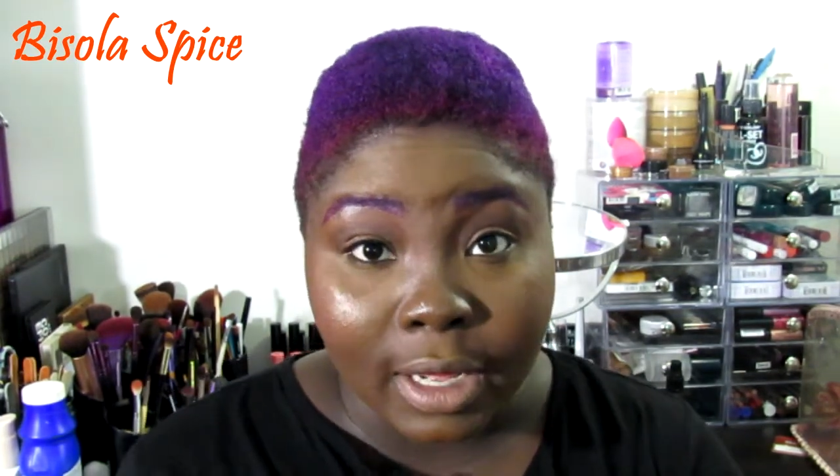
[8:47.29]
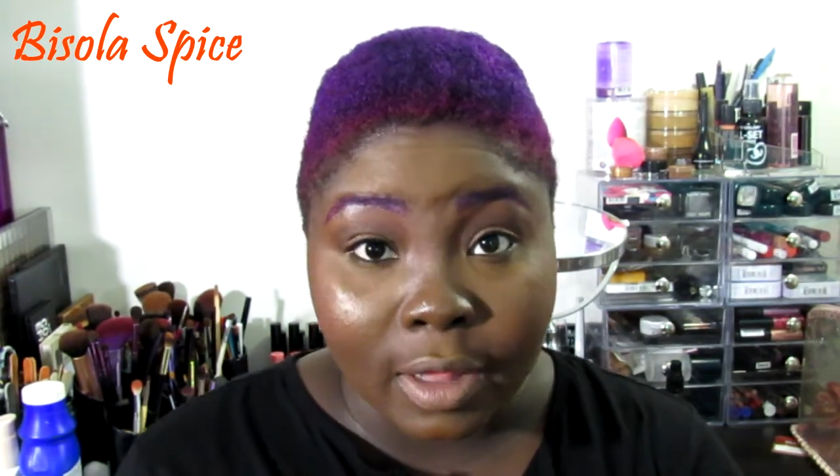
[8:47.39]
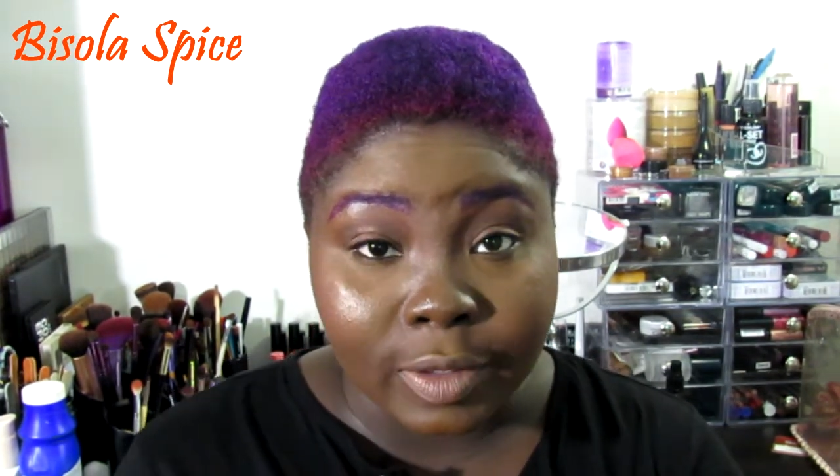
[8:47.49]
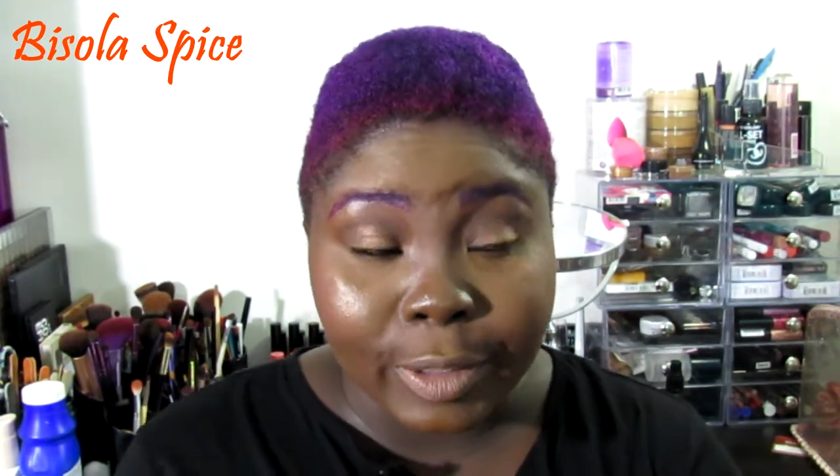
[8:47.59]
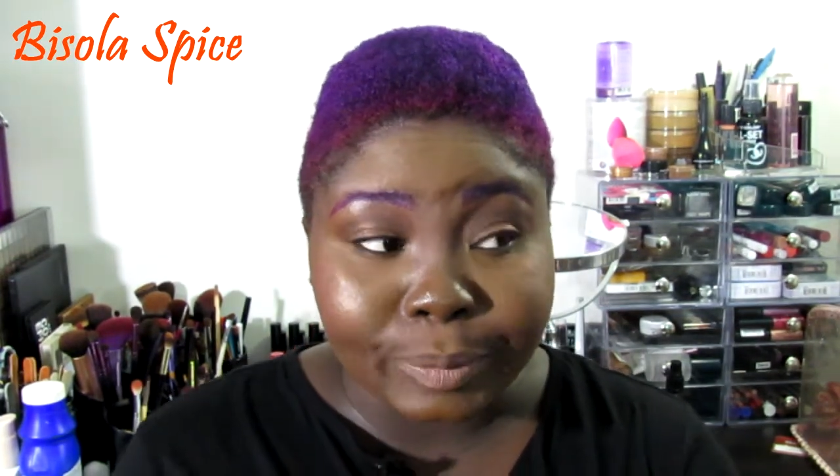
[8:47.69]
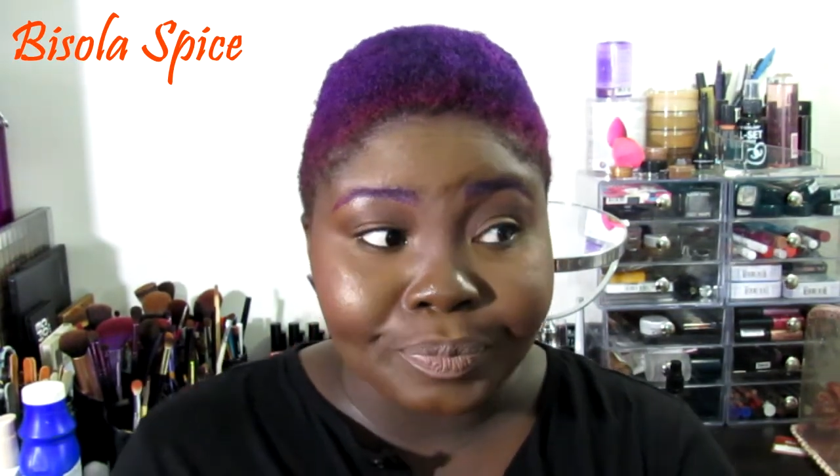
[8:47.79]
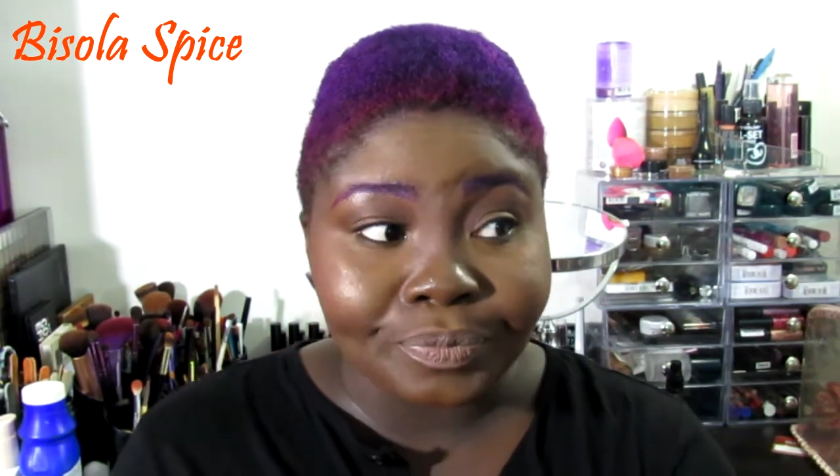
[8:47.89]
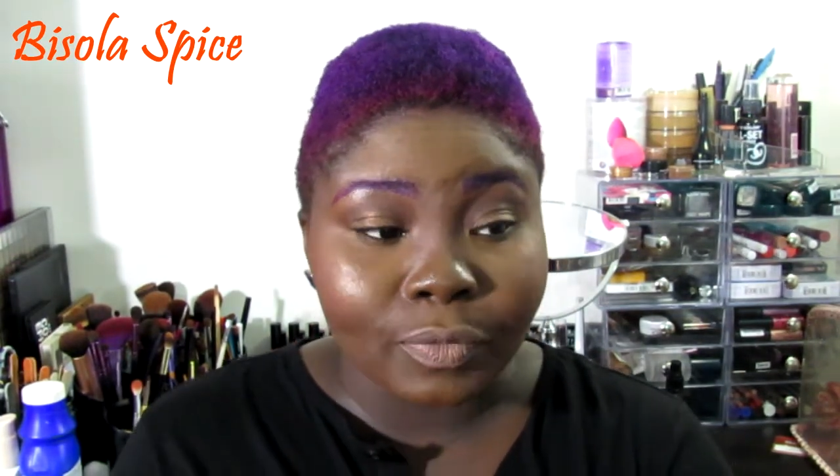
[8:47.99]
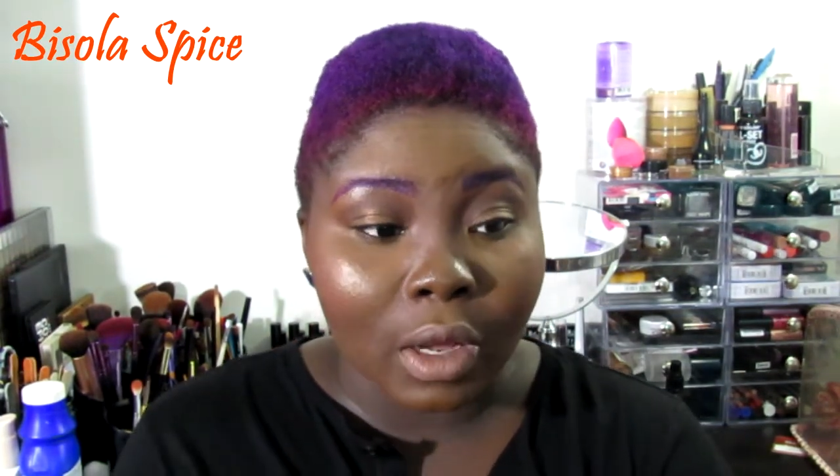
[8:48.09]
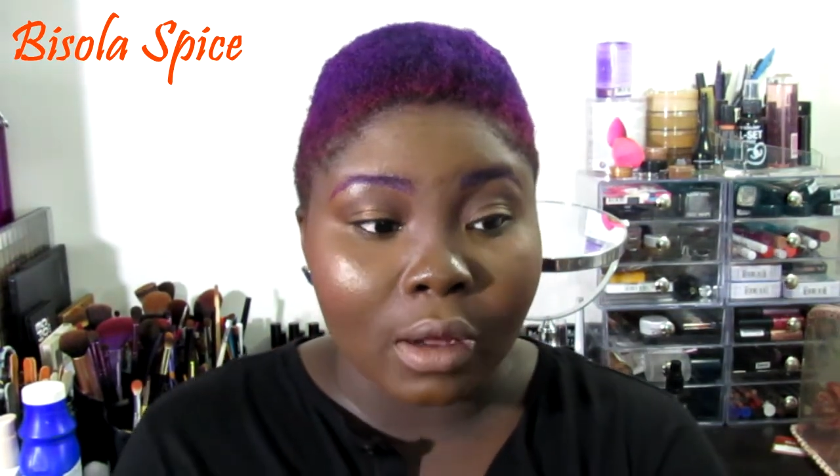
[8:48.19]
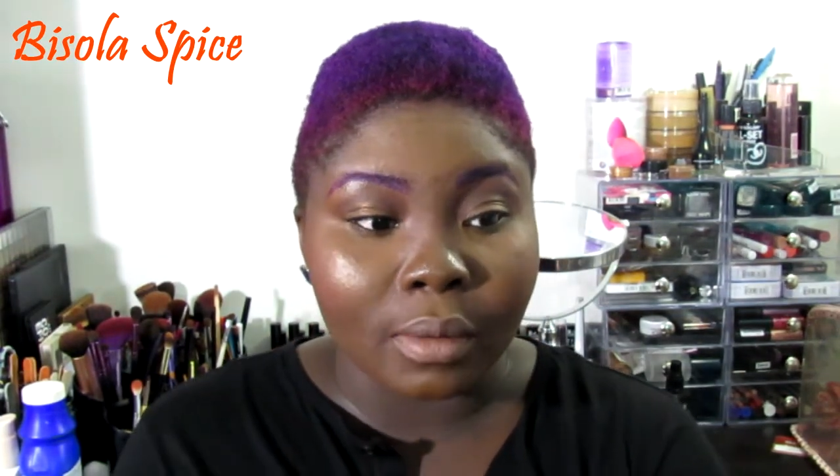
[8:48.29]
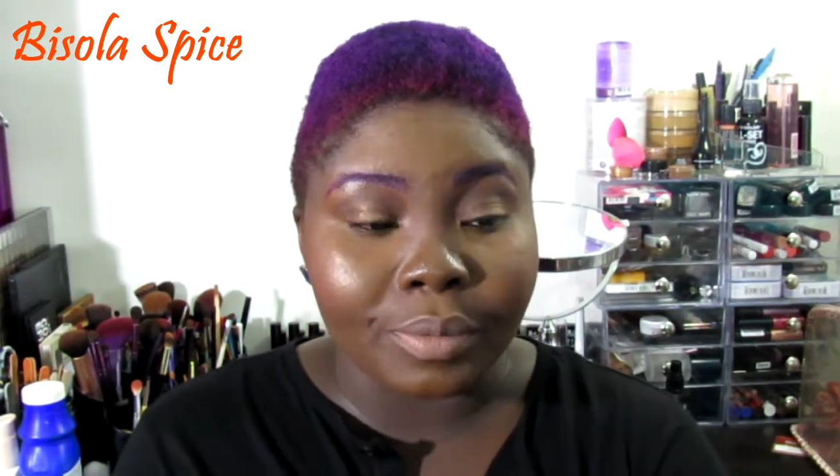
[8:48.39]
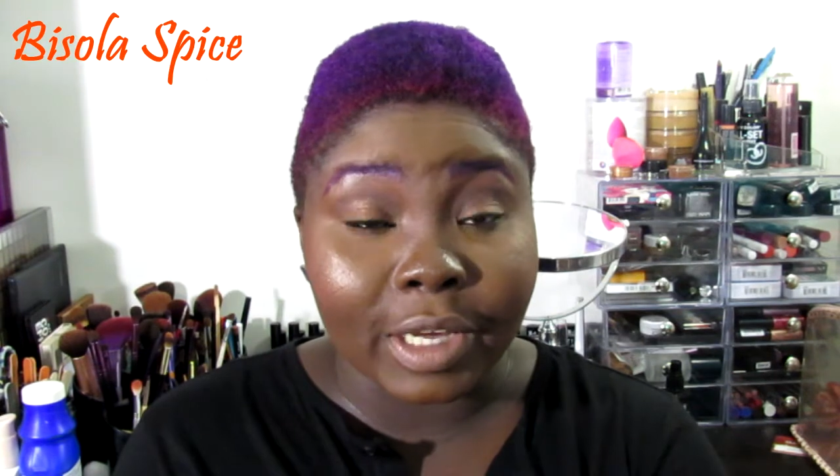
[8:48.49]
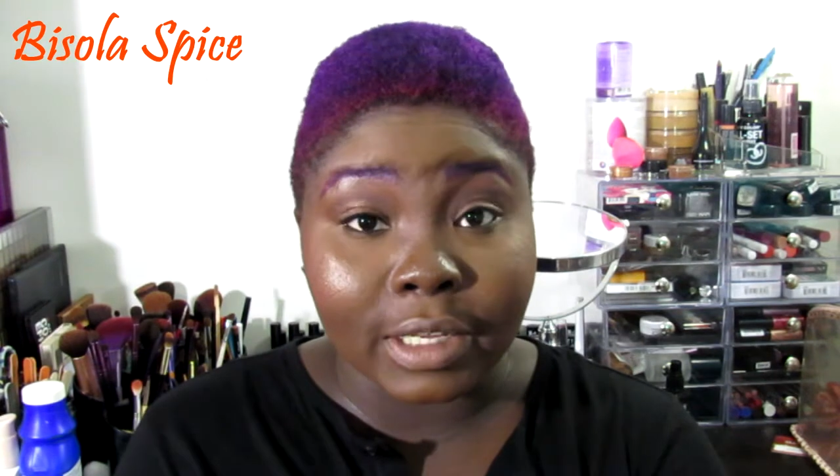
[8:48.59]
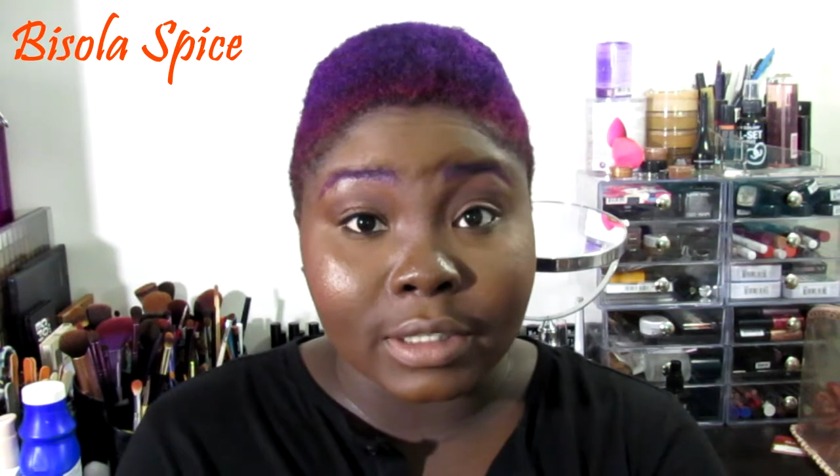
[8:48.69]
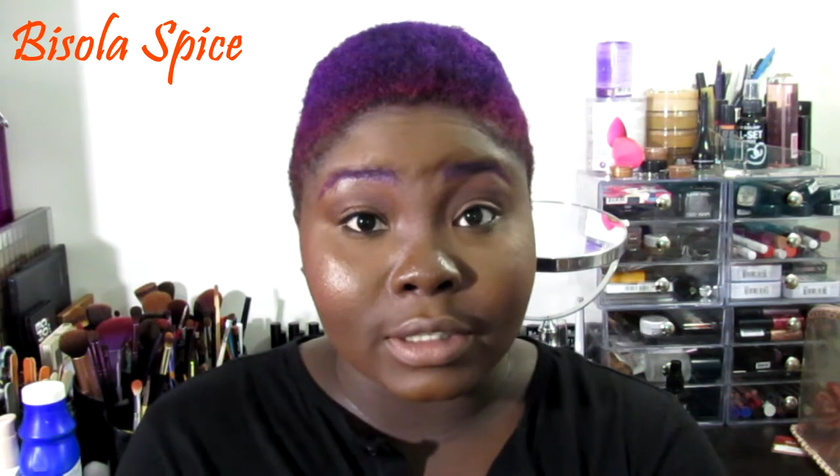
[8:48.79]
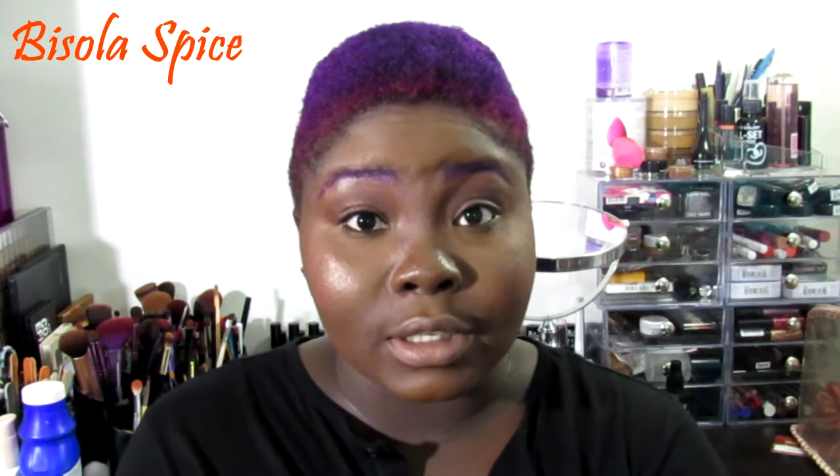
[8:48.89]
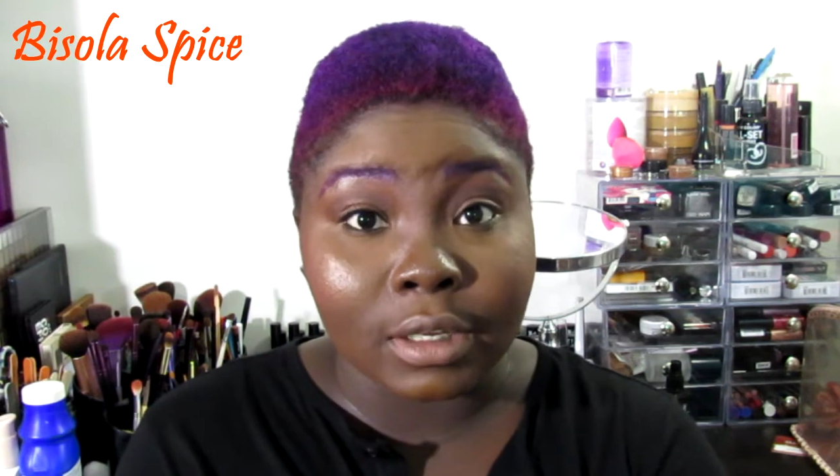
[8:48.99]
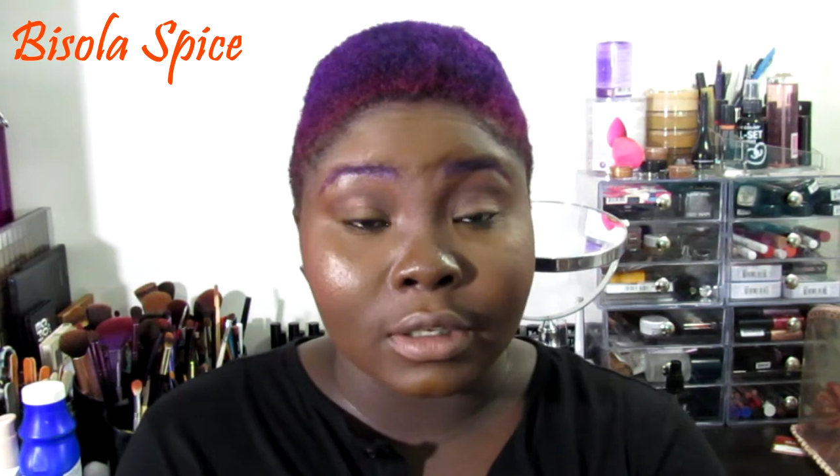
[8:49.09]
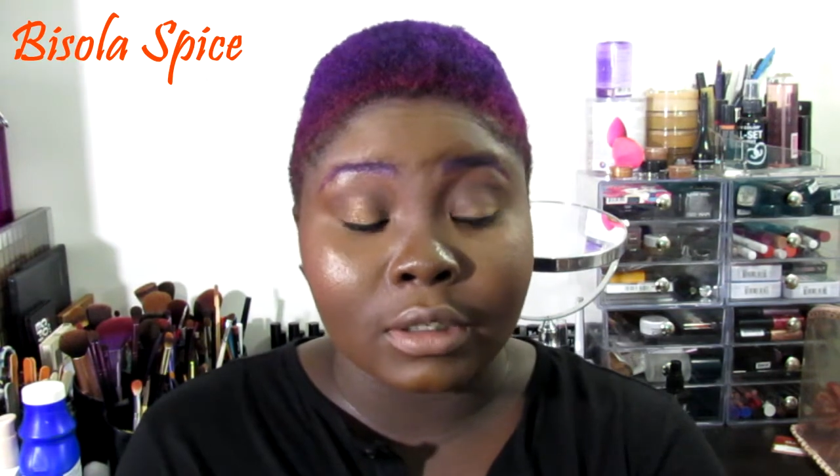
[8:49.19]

color, um, because